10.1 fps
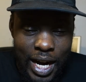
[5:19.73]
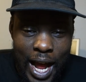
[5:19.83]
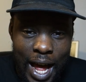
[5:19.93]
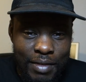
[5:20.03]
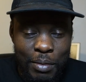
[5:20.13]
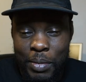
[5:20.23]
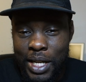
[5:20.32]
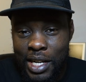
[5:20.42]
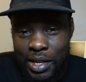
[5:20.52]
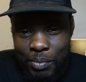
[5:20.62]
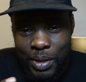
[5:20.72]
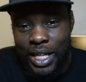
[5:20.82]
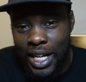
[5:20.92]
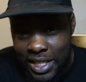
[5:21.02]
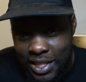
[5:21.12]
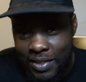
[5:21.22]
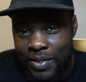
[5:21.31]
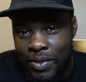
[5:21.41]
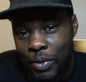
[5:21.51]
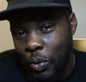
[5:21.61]
I haven't been because
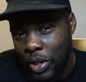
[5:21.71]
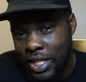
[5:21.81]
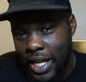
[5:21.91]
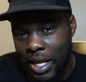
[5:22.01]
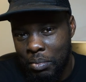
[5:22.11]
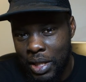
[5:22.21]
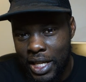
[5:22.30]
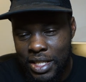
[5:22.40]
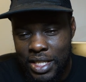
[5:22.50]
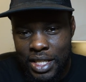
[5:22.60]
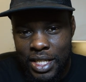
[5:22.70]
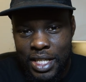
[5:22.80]
of what's taken place.